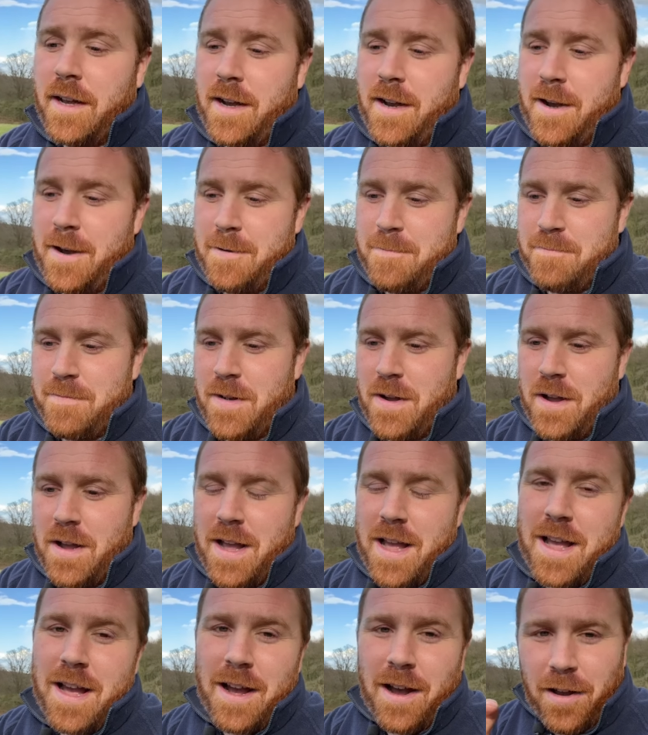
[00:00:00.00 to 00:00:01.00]
Um,
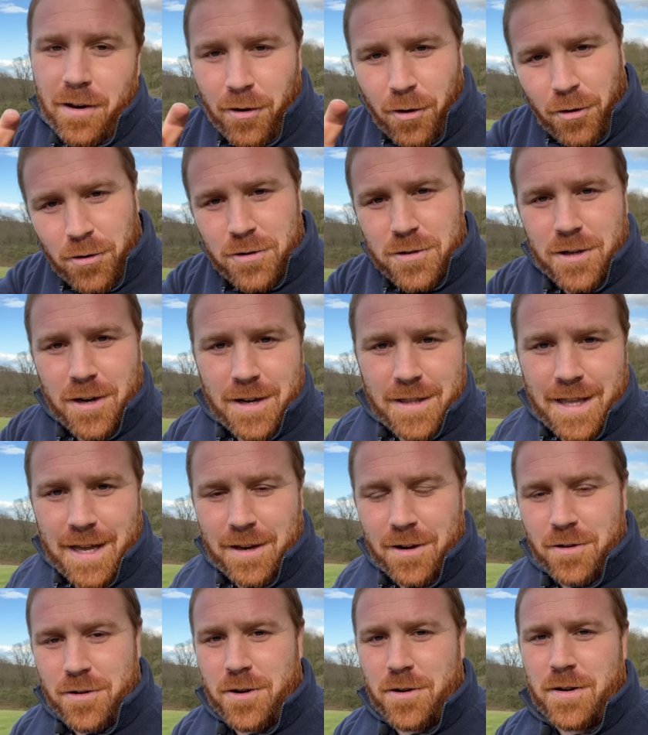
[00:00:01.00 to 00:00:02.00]
alongside that
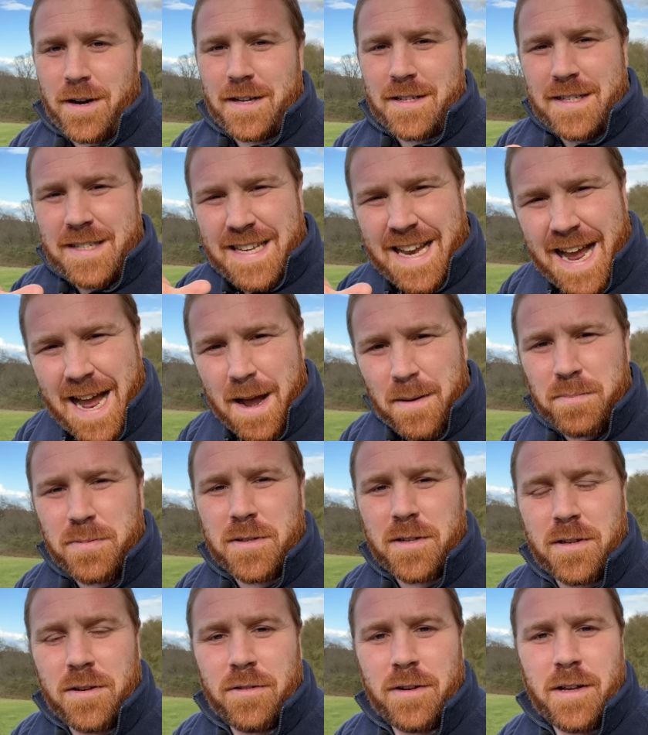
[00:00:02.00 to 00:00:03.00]
longer grass is
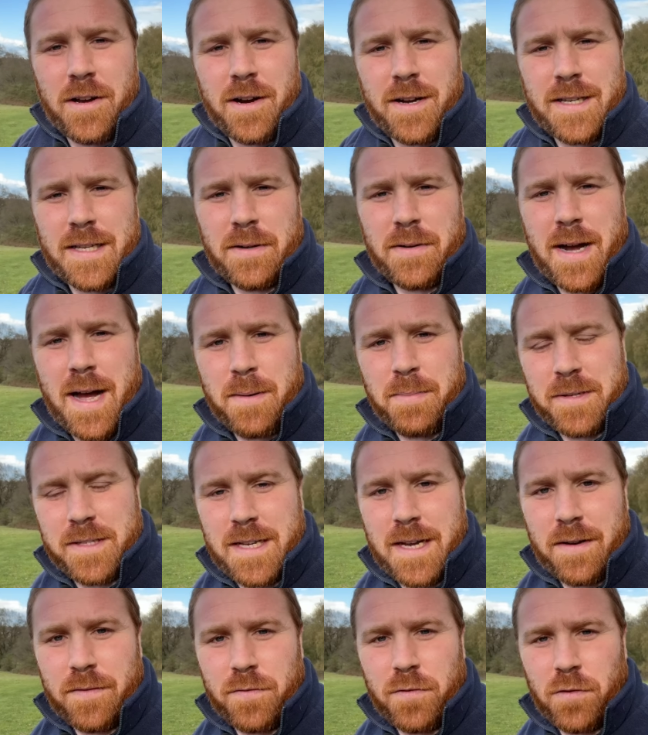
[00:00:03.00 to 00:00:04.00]
absolutely ideal
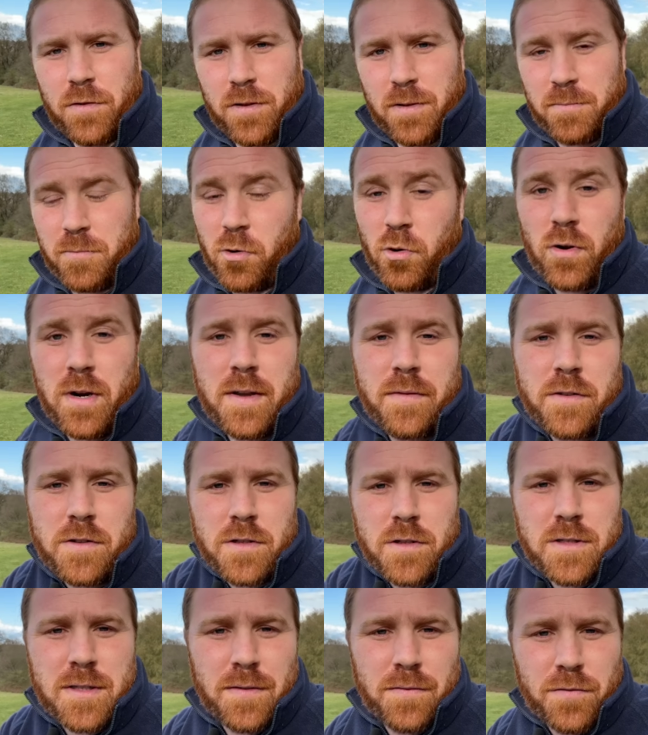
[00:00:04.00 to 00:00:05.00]
habitat for them or even
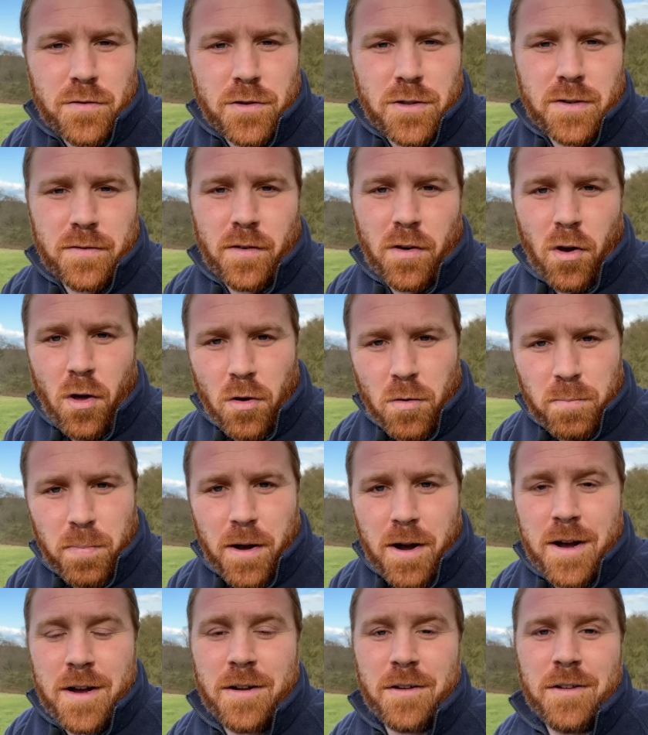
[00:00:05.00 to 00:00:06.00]
just in front of a log
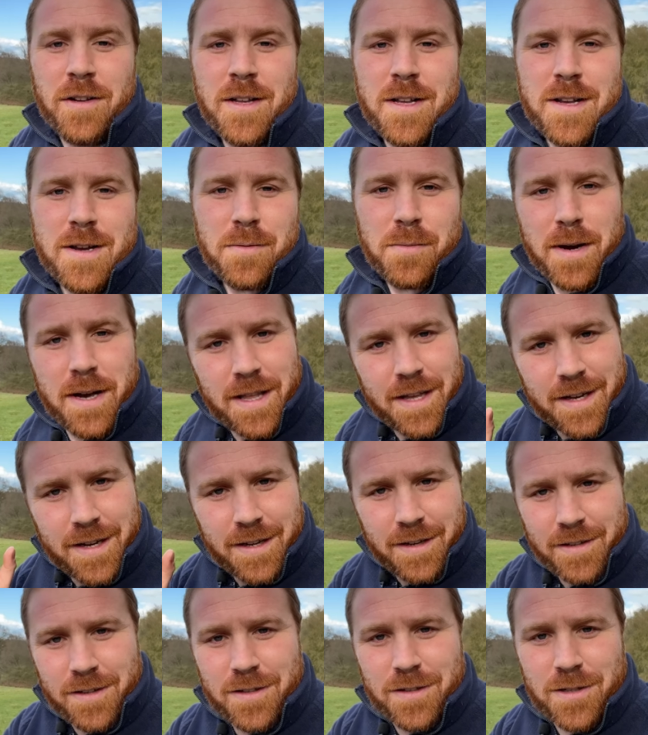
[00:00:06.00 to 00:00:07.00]
pile where they
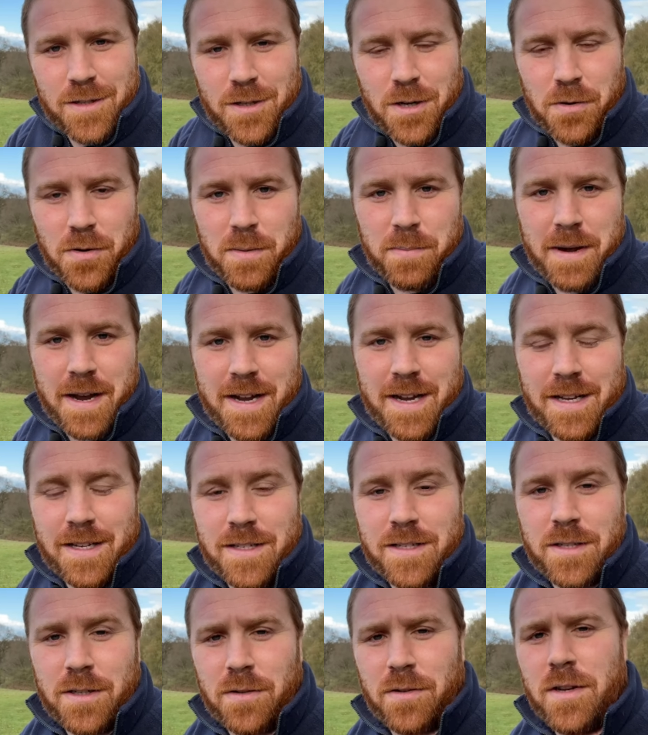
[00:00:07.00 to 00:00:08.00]
can scurry back
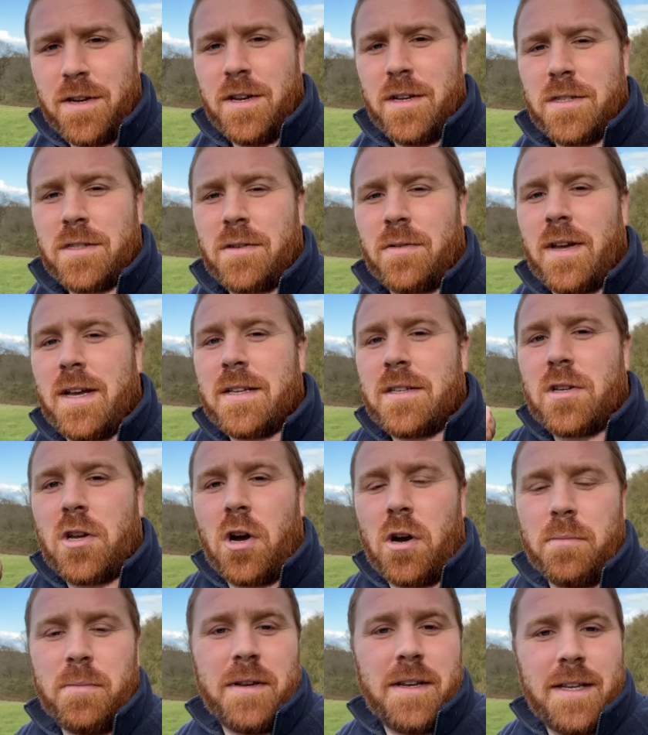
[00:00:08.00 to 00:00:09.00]
into so yes
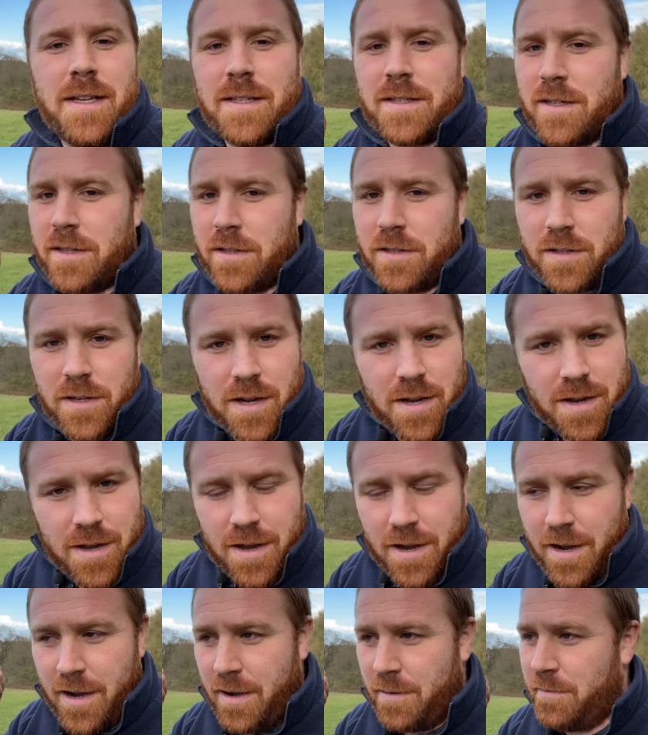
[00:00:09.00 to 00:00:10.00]
common lizards
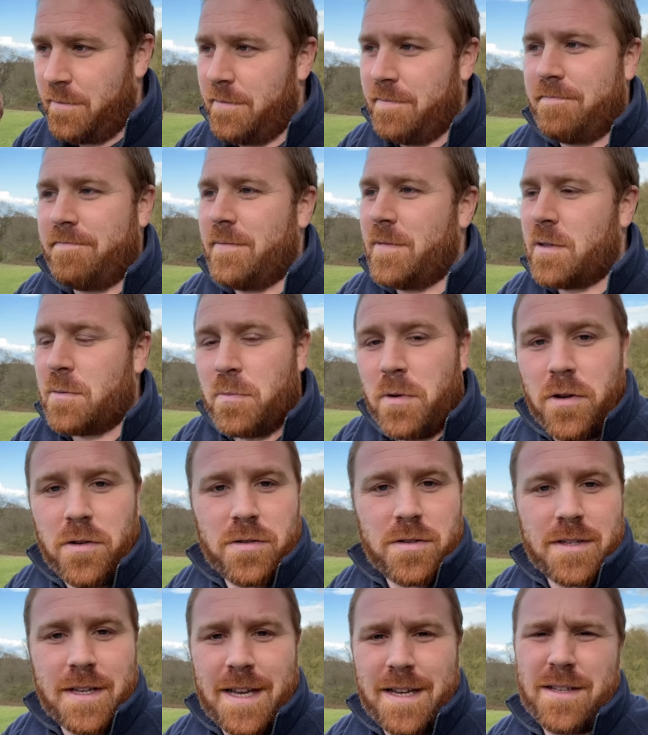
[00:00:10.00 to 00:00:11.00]
um, smooth
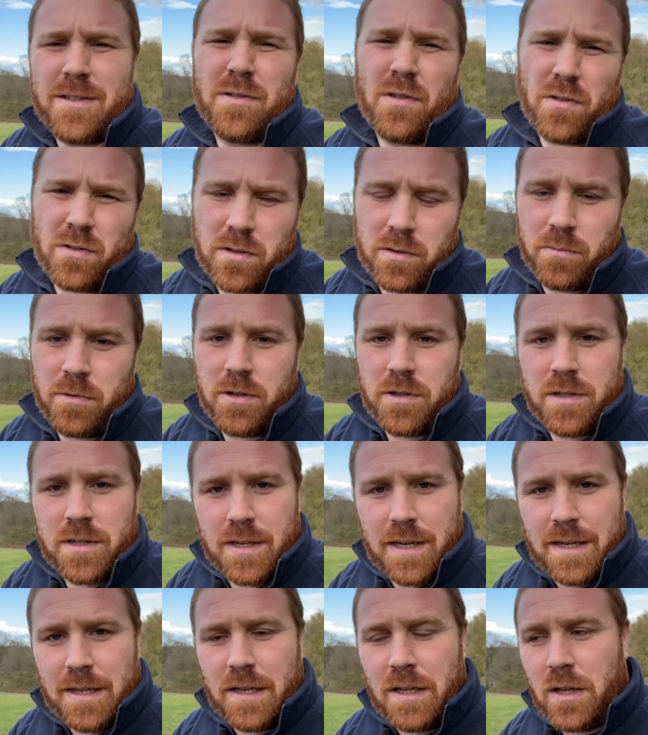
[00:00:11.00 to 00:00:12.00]
snakes not so much
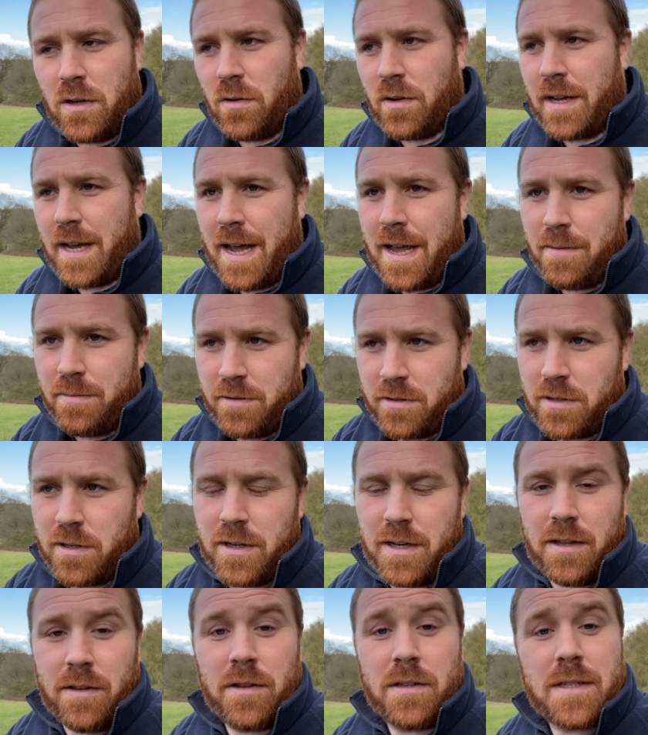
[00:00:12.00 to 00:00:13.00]
in the UK but
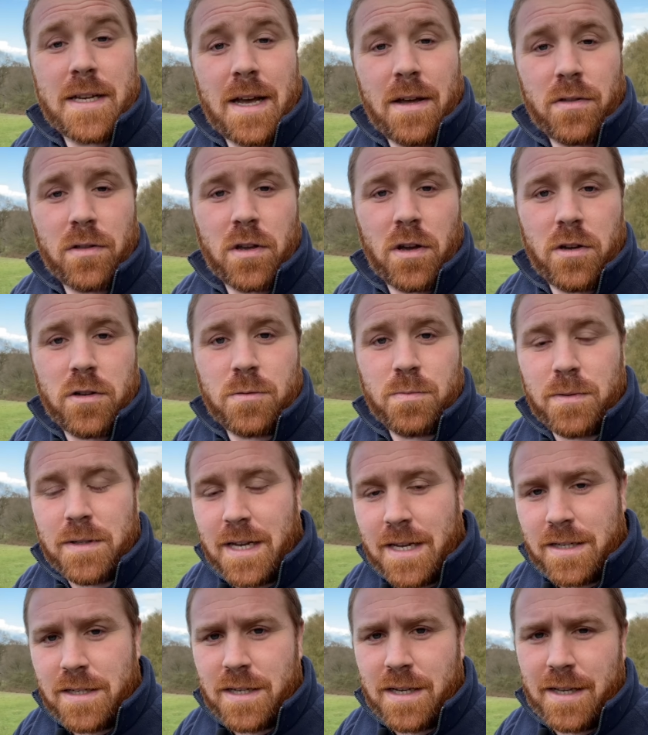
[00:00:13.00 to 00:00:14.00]
certainly on the south coast
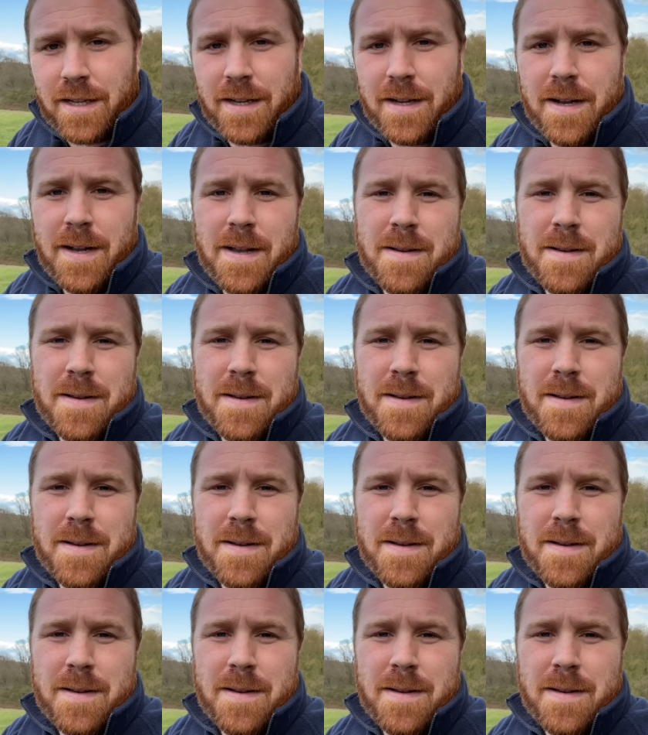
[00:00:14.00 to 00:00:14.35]
potentially